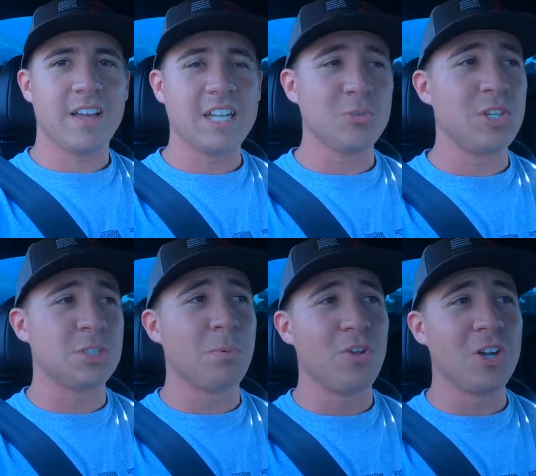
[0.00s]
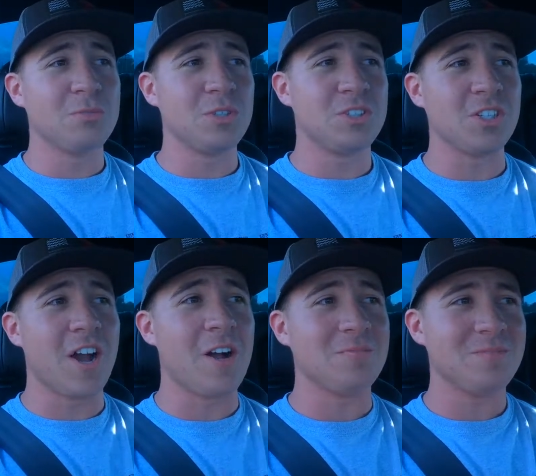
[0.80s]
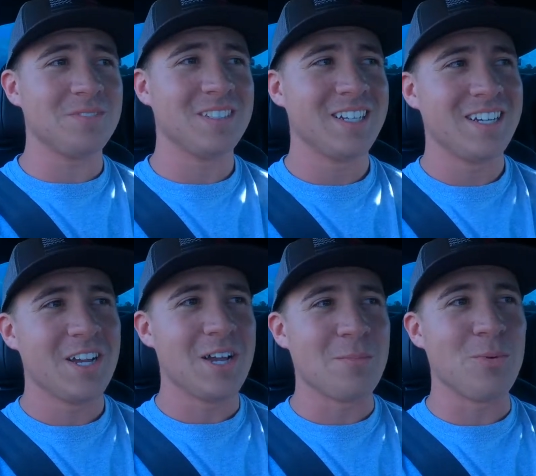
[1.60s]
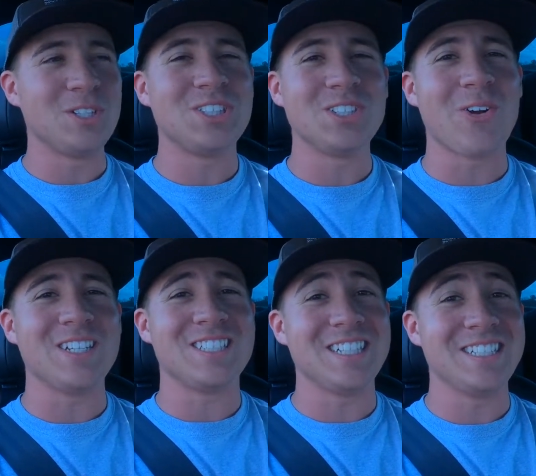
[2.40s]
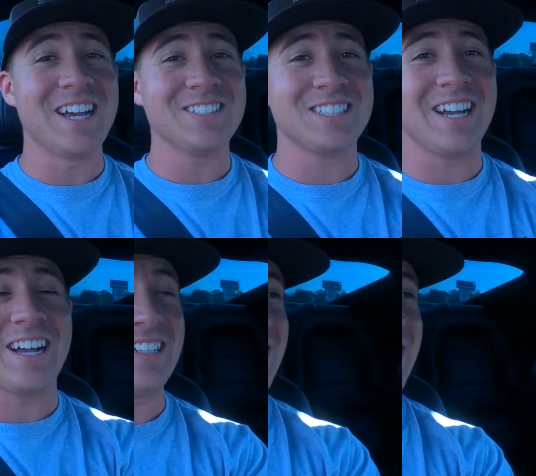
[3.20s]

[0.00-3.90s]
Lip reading: Guys, we're just pulling up to the shop. And boy, she's already sitting outside.